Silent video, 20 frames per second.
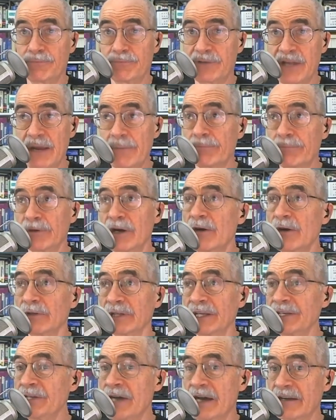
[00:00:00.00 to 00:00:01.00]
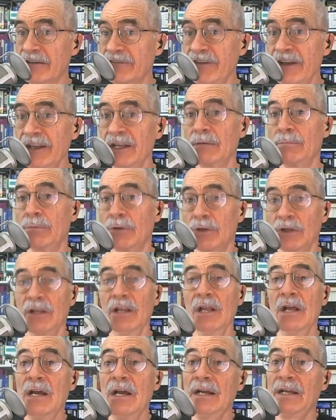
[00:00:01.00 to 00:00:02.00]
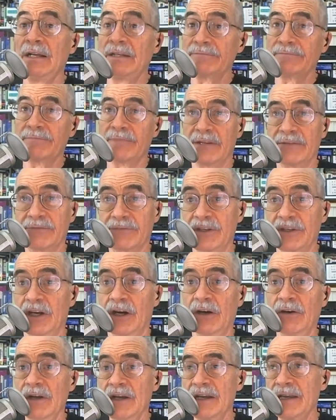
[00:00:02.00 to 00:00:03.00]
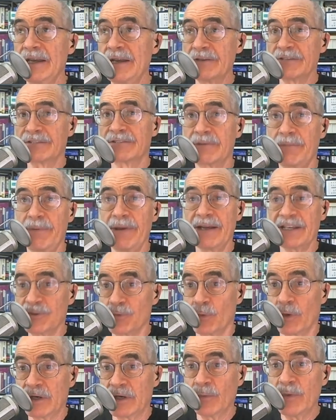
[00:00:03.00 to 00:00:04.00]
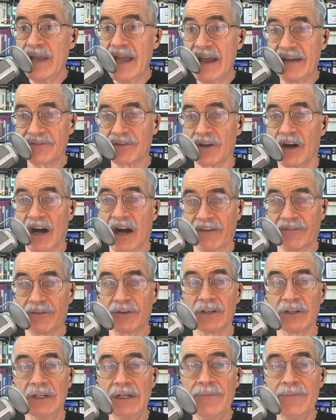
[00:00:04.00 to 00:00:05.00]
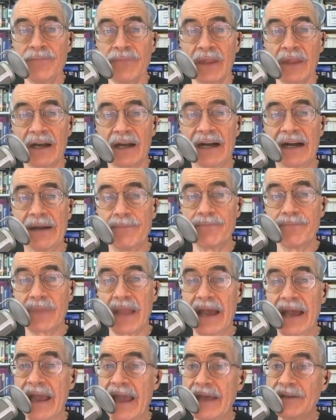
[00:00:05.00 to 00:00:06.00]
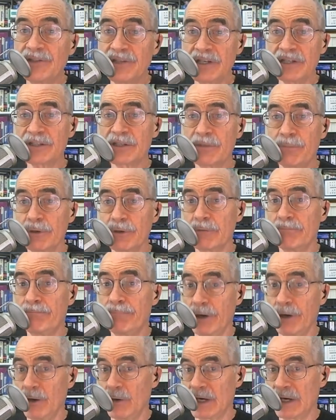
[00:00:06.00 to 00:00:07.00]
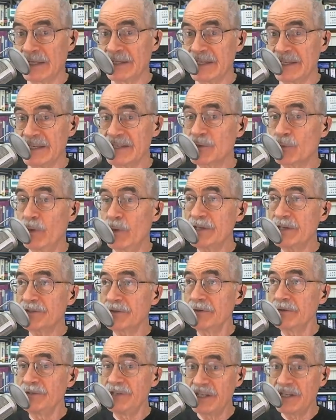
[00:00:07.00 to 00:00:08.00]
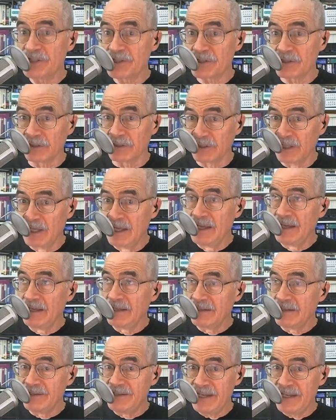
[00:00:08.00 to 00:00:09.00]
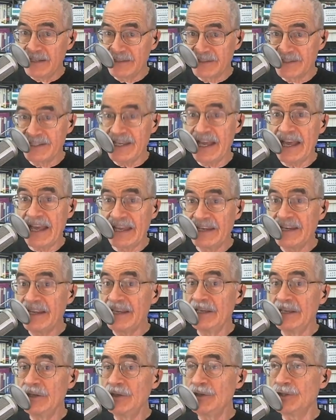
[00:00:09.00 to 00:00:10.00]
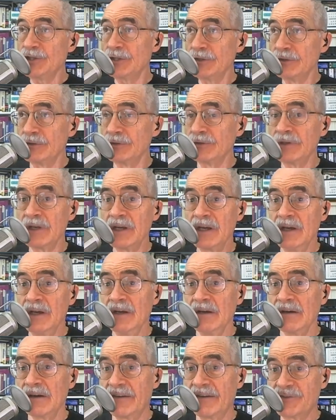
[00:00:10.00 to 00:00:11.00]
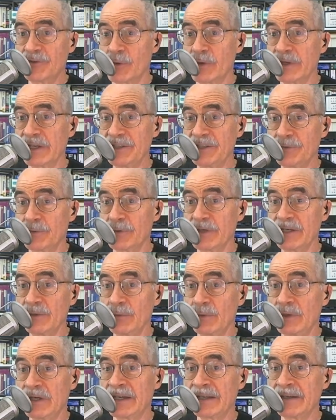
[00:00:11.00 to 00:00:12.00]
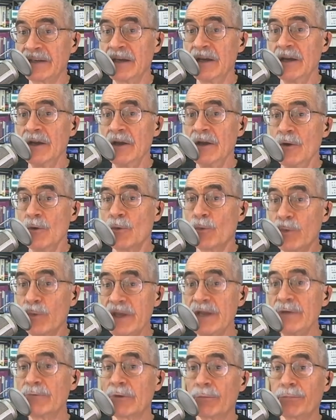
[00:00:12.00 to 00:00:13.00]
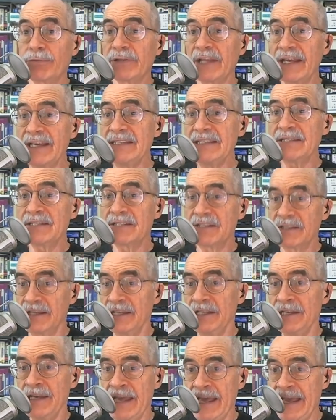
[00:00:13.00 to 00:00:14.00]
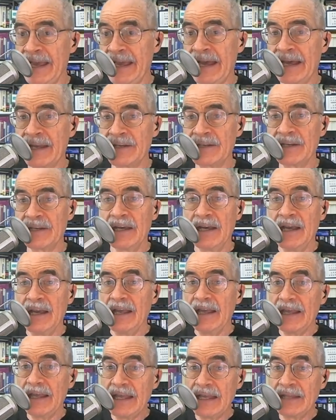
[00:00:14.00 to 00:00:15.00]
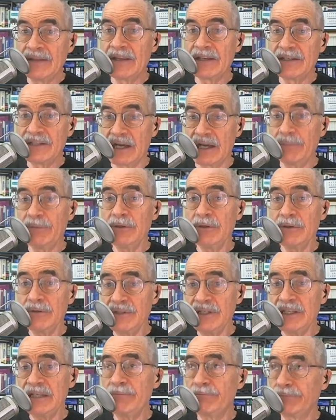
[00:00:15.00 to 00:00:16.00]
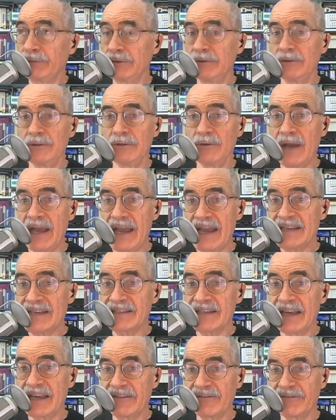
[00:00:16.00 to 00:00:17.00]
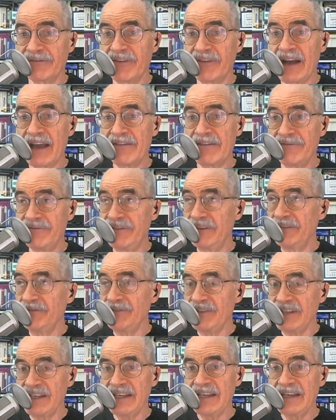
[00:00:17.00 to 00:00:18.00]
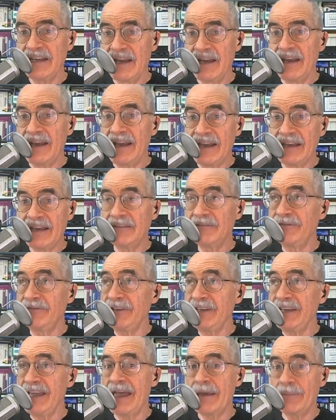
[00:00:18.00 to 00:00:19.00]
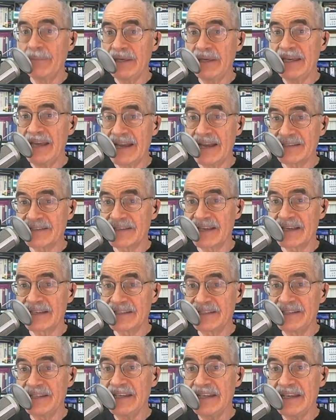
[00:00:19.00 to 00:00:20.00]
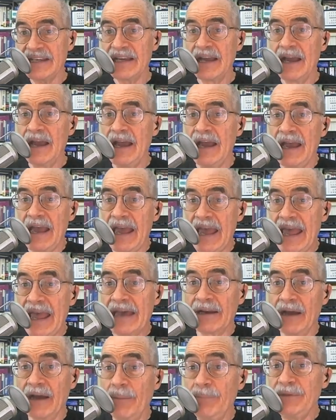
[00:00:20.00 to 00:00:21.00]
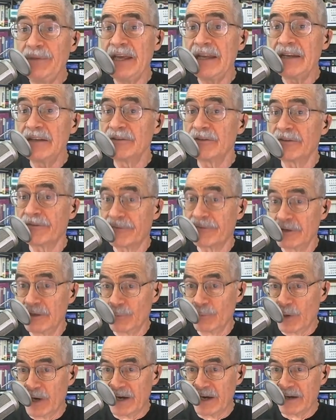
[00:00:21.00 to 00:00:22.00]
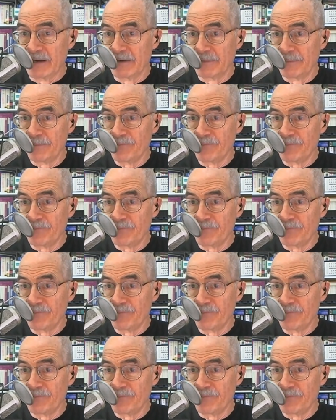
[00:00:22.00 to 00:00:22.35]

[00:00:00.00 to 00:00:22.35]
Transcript: temporarily not available. You know, here's the best one we have to offer. And just to put a bow on this, Western Digital said in June of 2021, we replaced the NAND in the WD Blue SN550 NVMe SSD and updated the firmware.